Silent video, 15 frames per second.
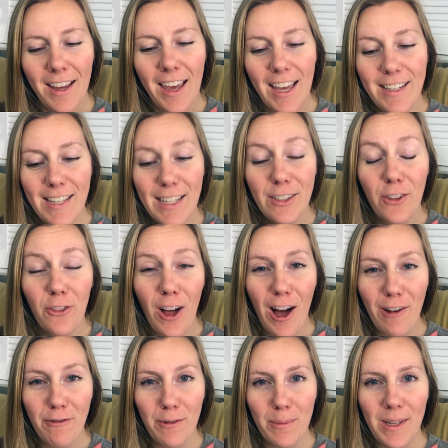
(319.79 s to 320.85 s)
it takes a
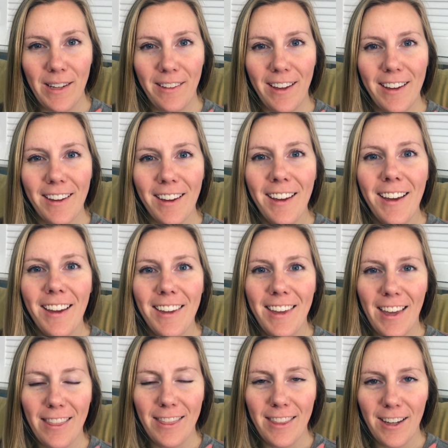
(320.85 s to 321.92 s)
lot for me to like
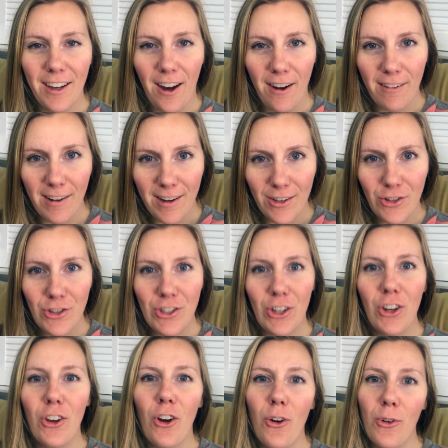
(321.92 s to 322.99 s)
get the courage to
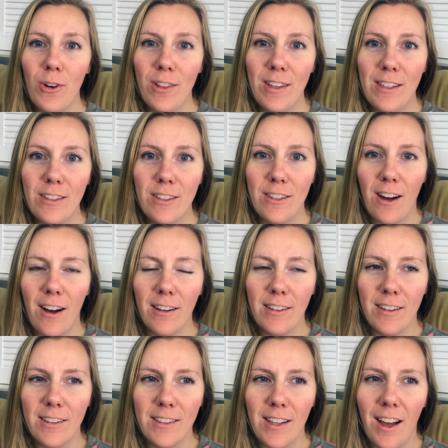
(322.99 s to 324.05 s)
go to these
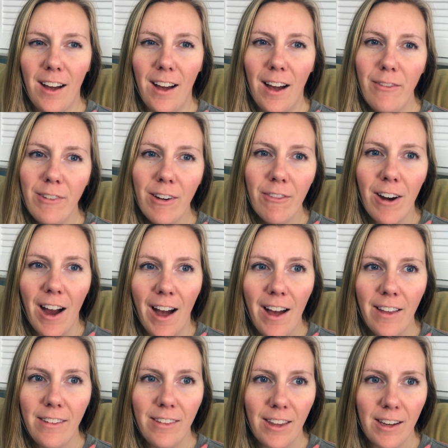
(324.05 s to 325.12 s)
doctors. I've never
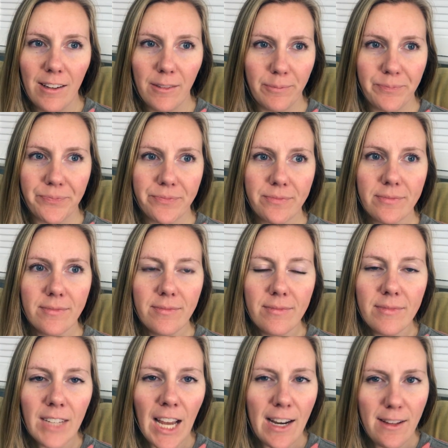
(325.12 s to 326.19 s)
had like
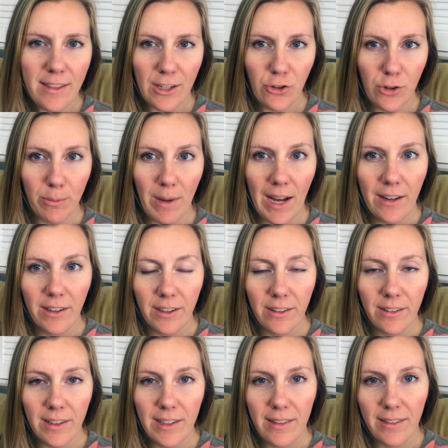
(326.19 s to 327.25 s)
anything traumatic
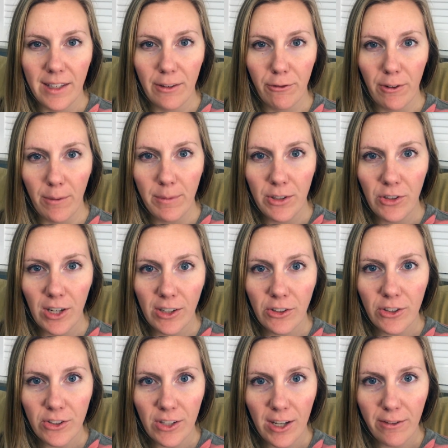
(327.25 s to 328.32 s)
or anything from the
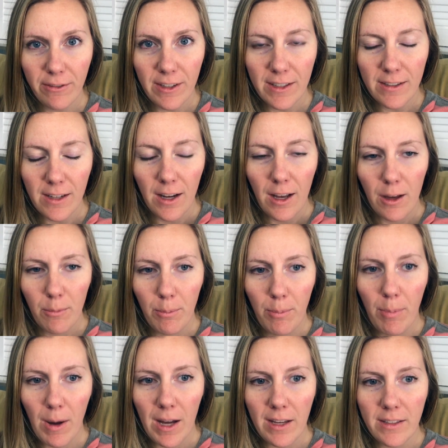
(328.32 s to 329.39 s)
doctor's office,
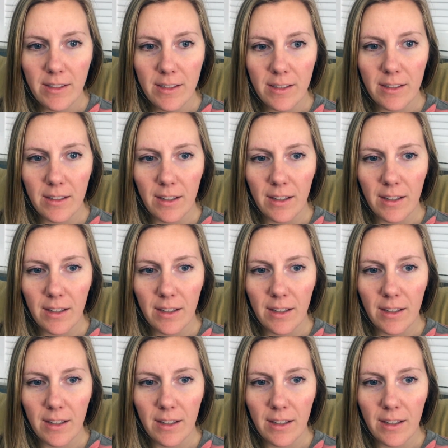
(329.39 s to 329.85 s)
but